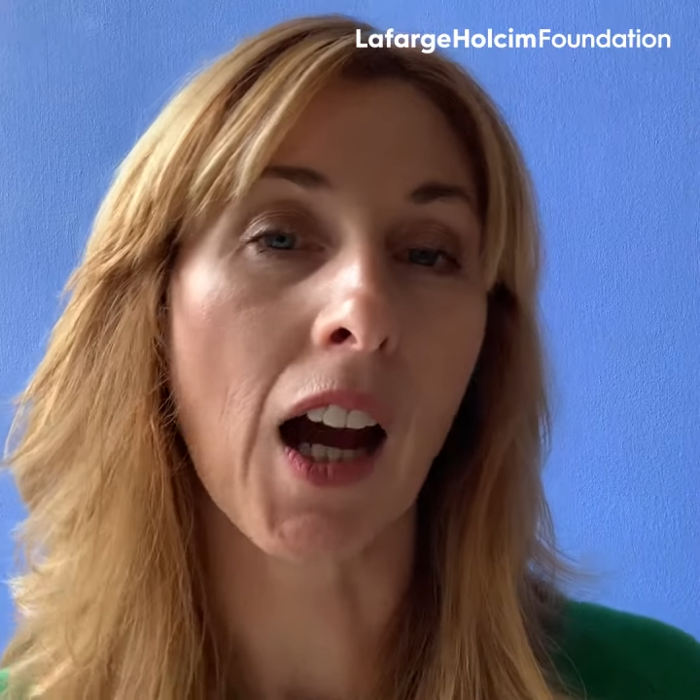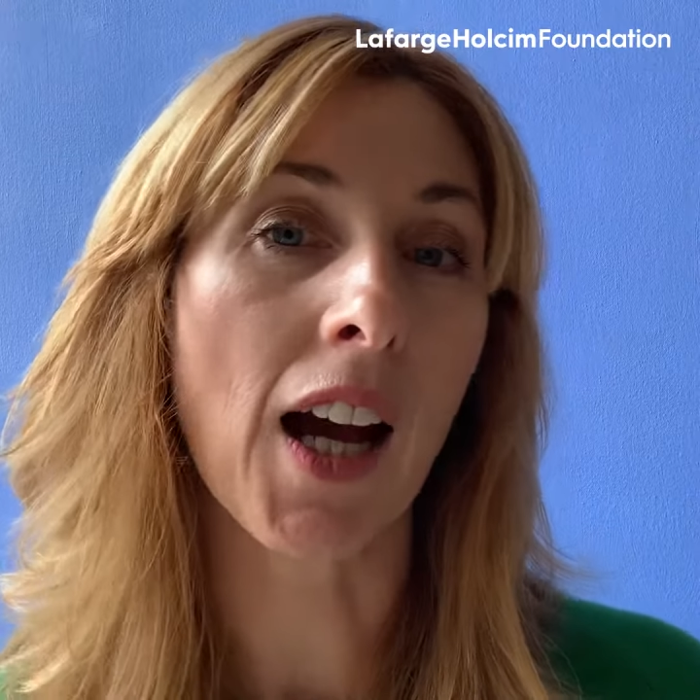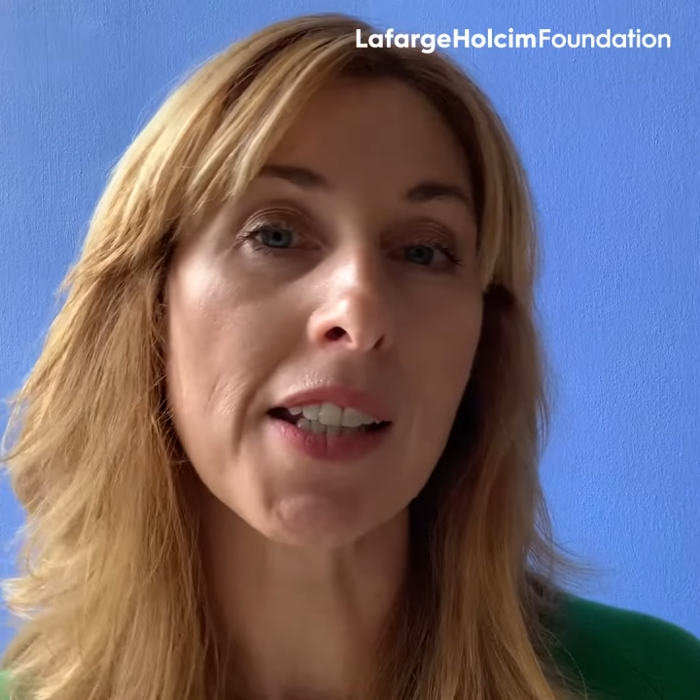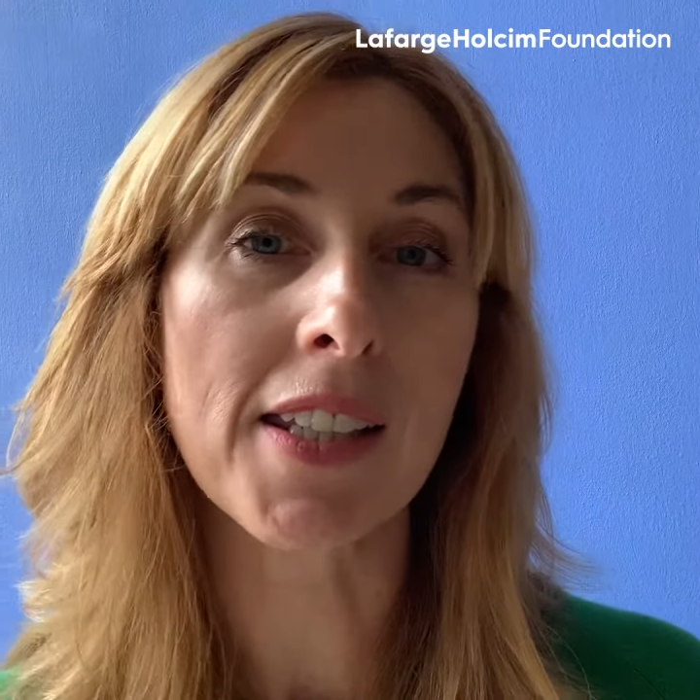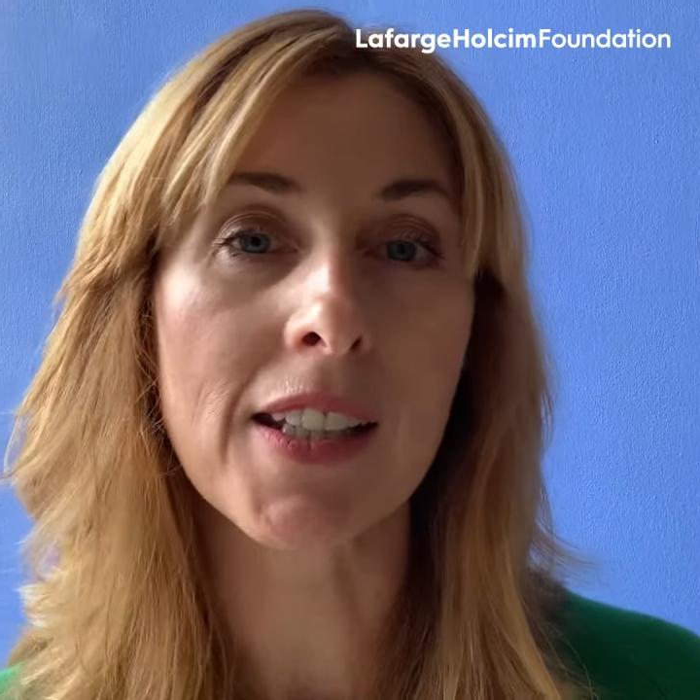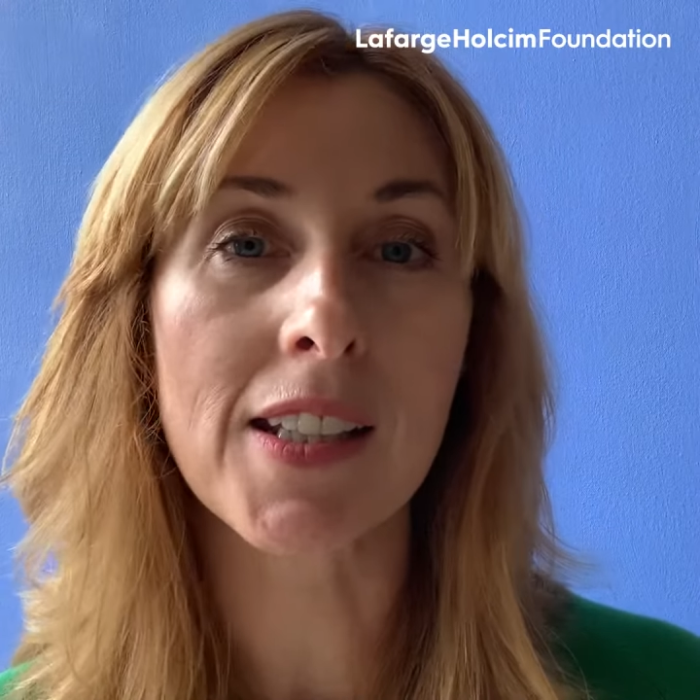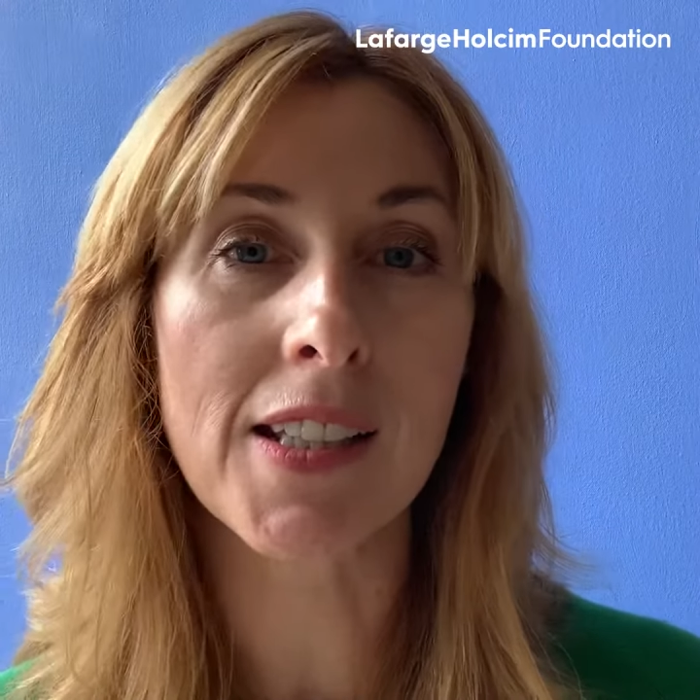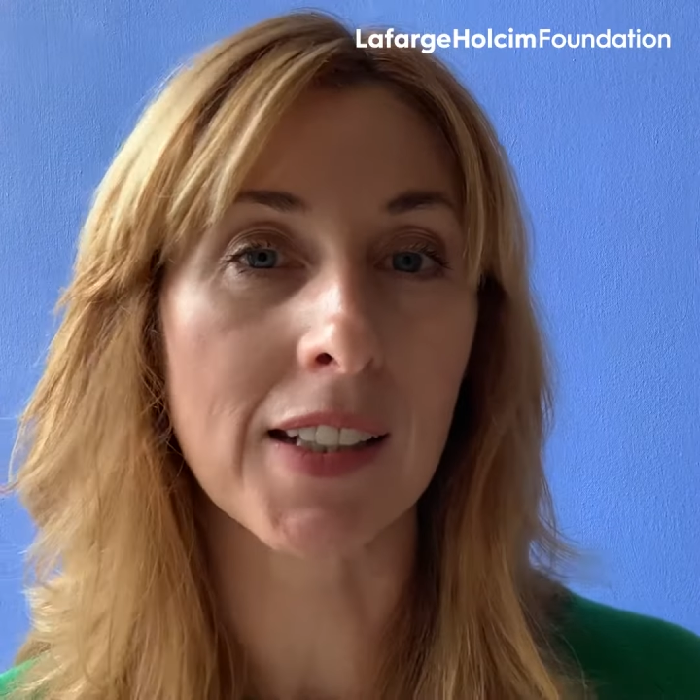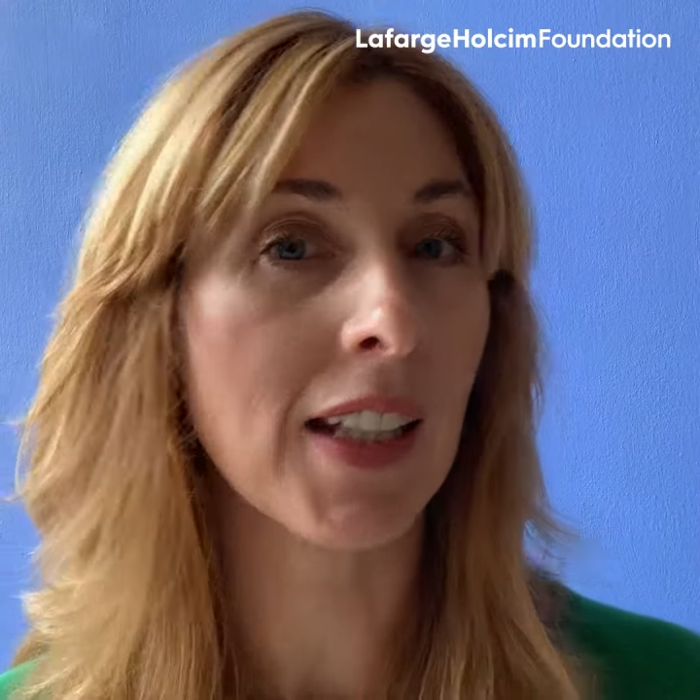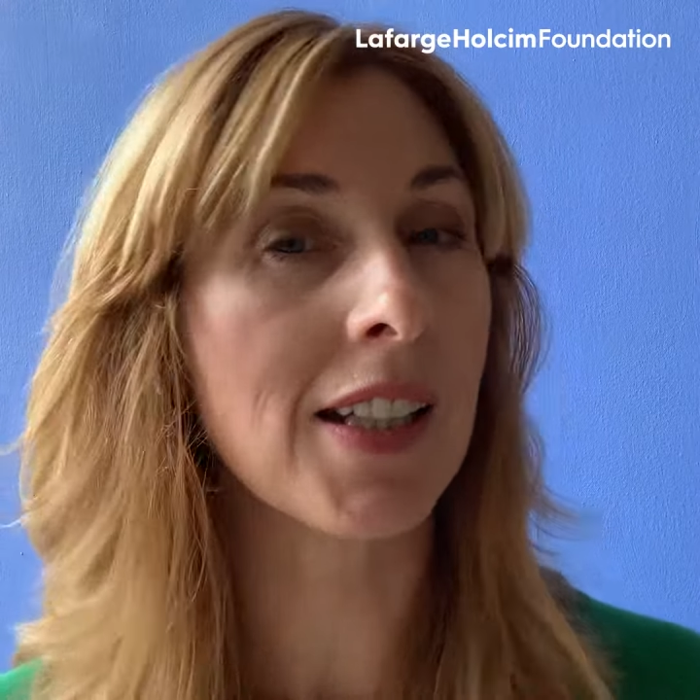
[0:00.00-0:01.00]
ideas
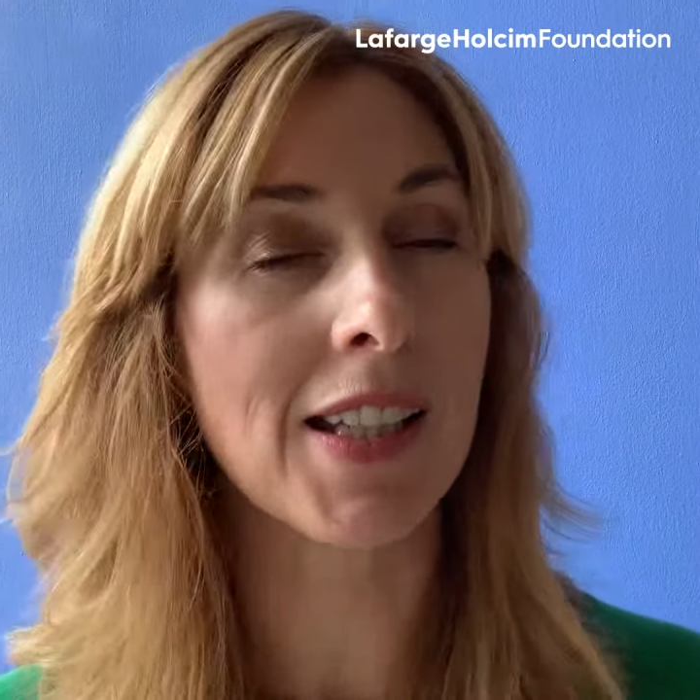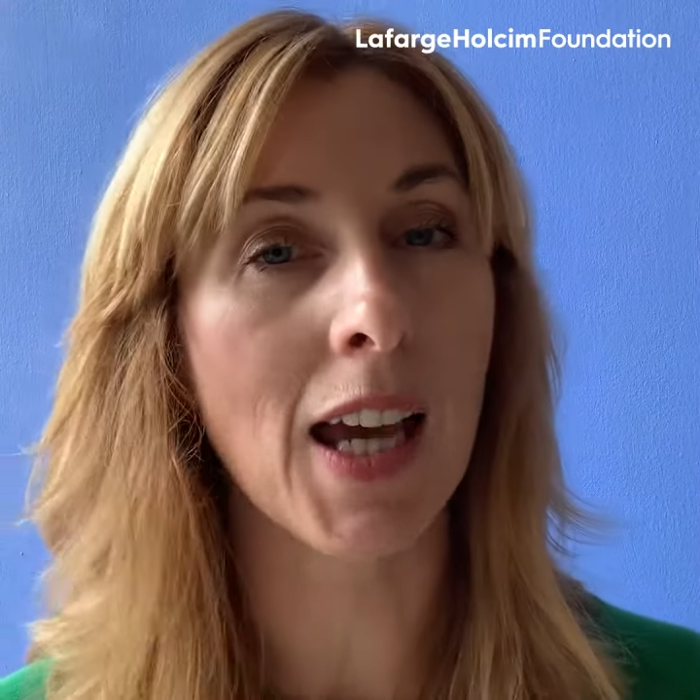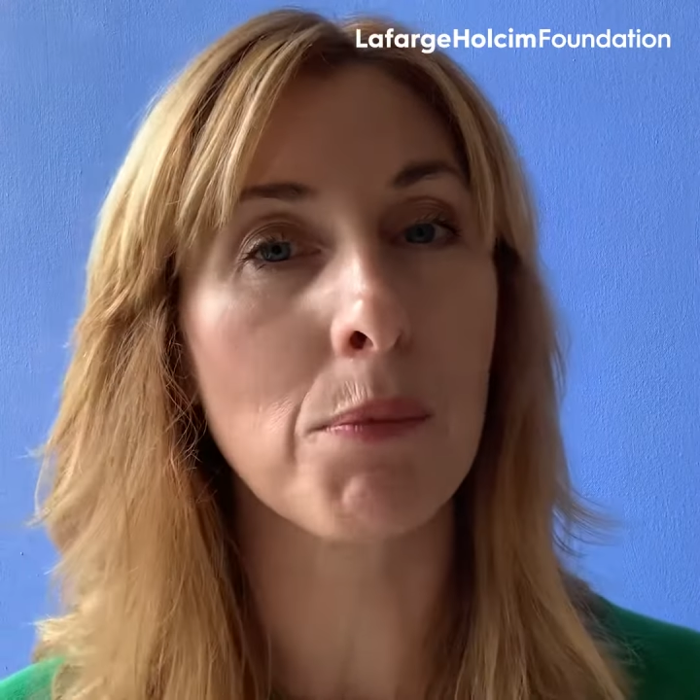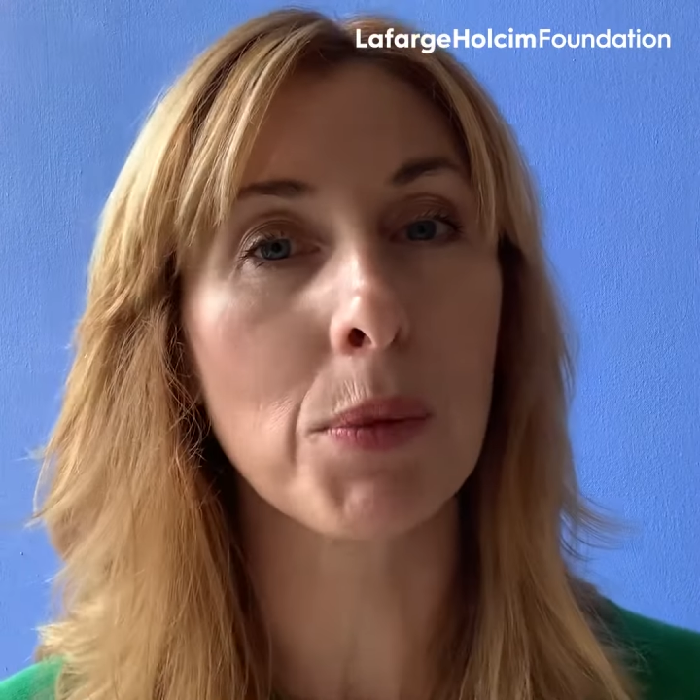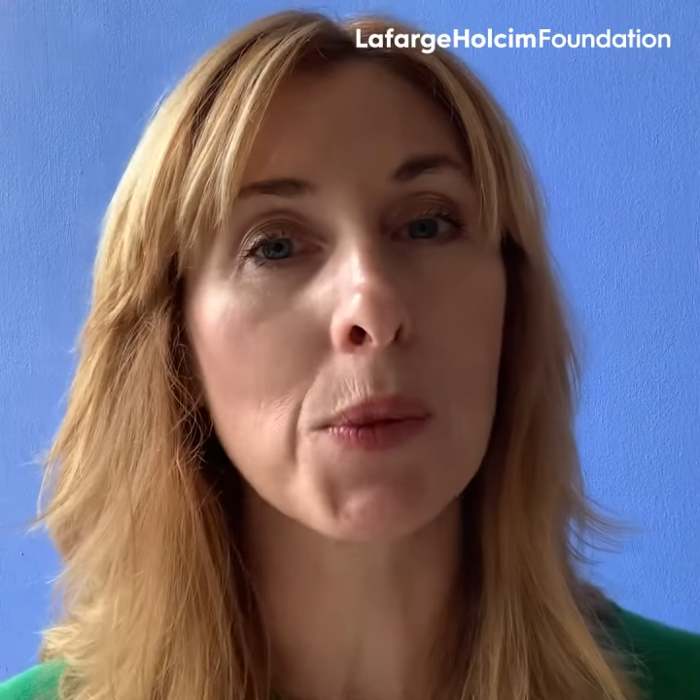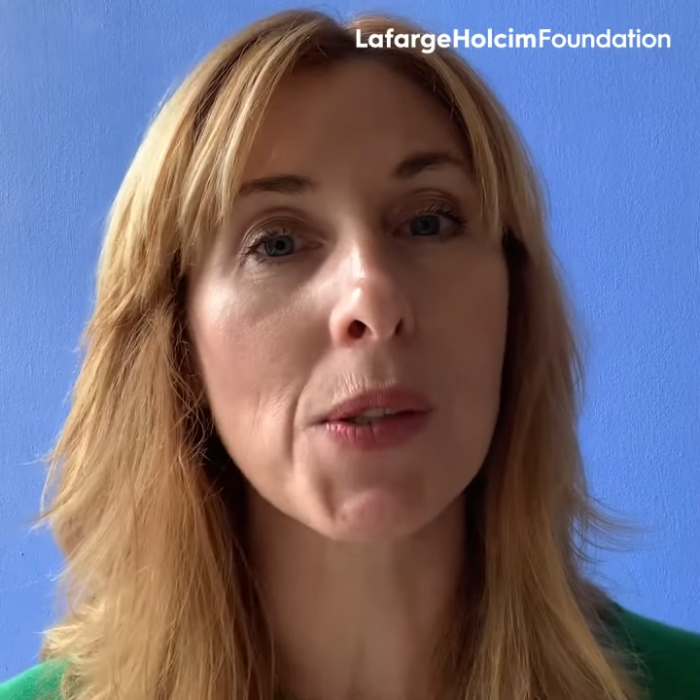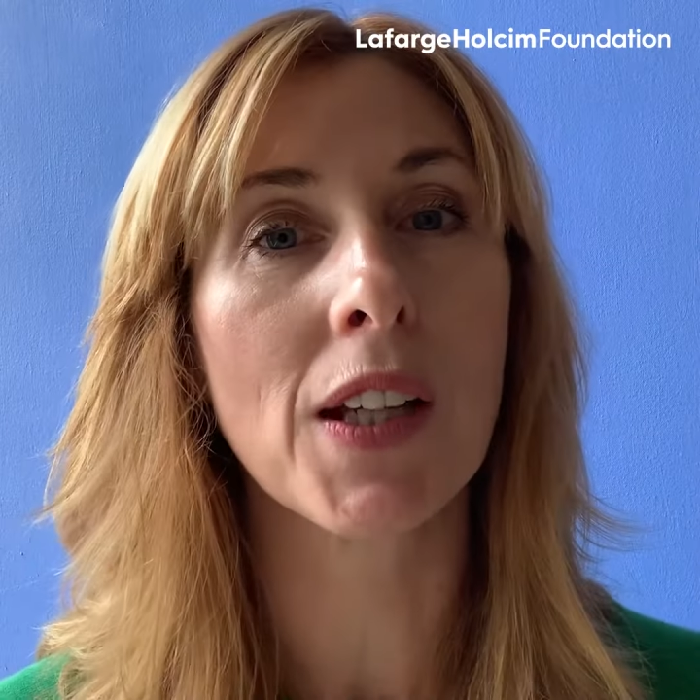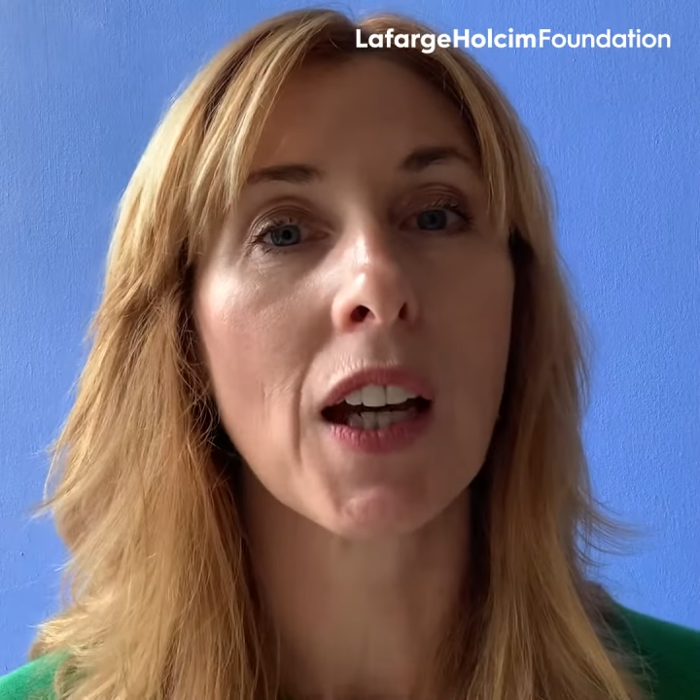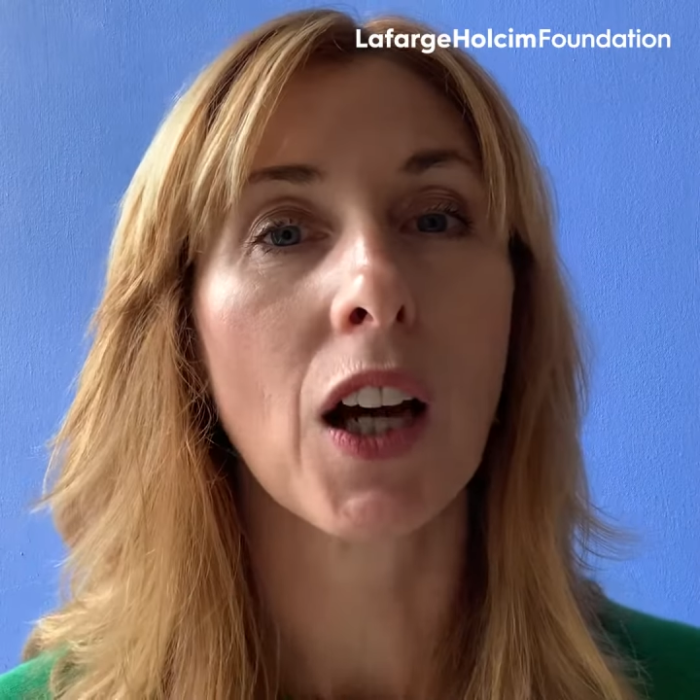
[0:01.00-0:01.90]
and examples